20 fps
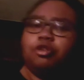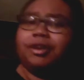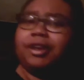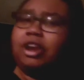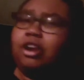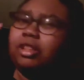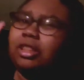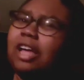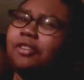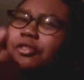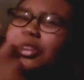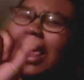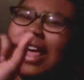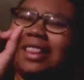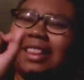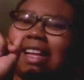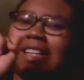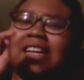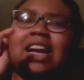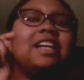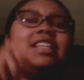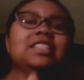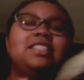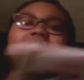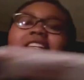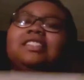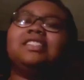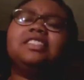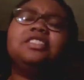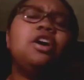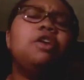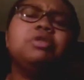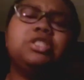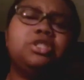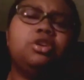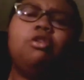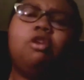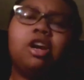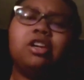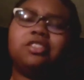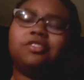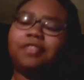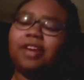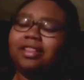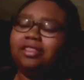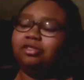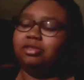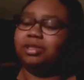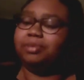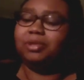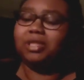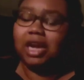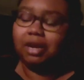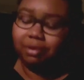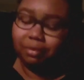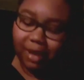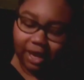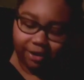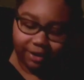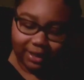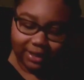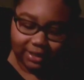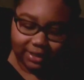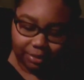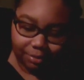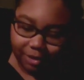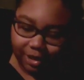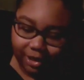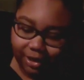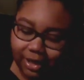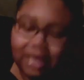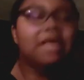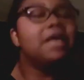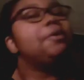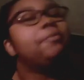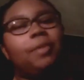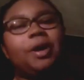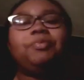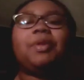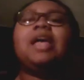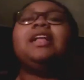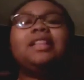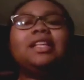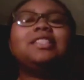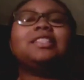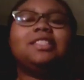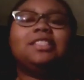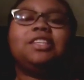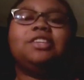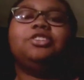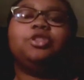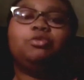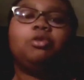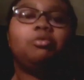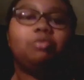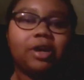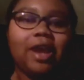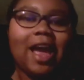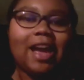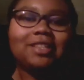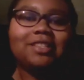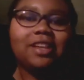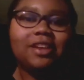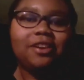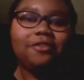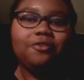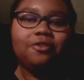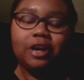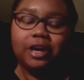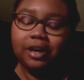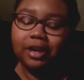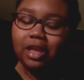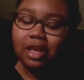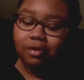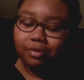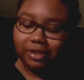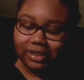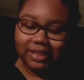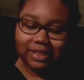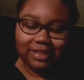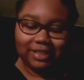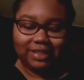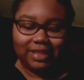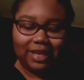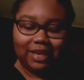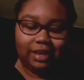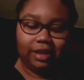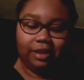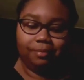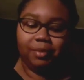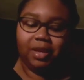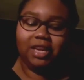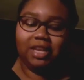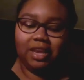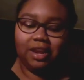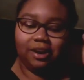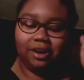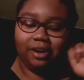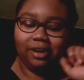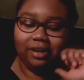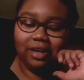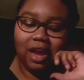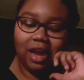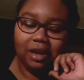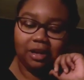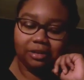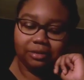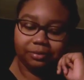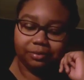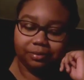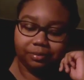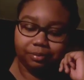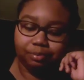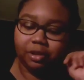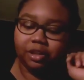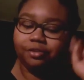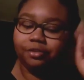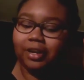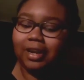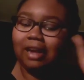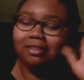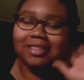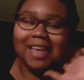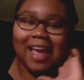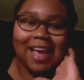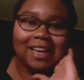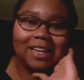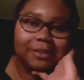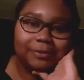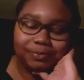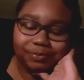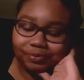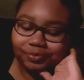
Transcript: ordering online for that tiny shit, because it's always so hard to find those type of batteries somewhere. But let's continue to what we're actually here for, which is the mid-year book freakout tag.